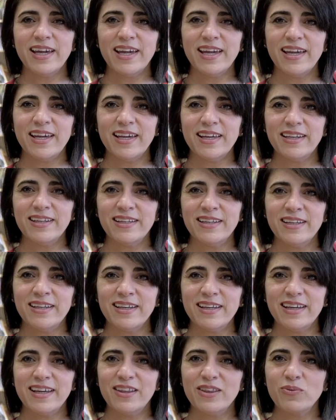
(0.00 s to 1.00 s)
in
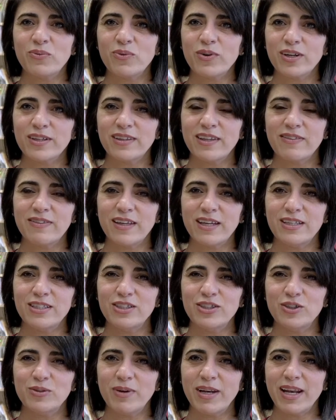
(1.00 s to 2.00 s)
in the work that they
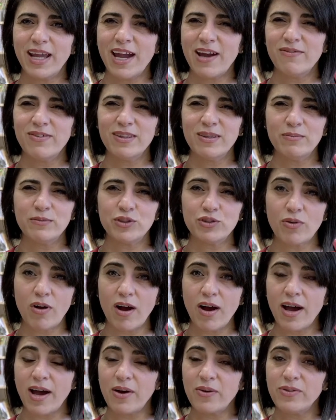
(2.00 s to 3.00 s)
do but having them
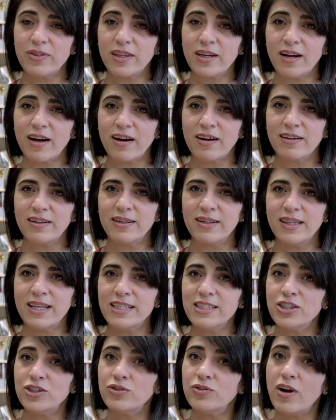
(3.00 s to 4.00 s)
draw out the garden
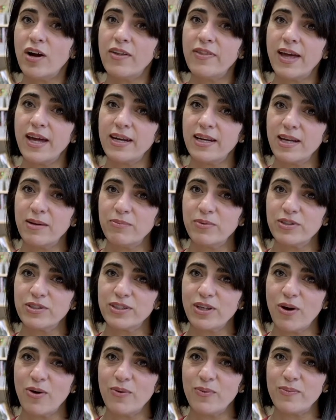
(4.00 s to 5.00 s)
let's draw that
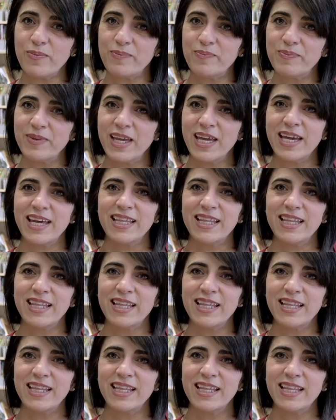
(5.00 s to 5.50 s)
neighbor's home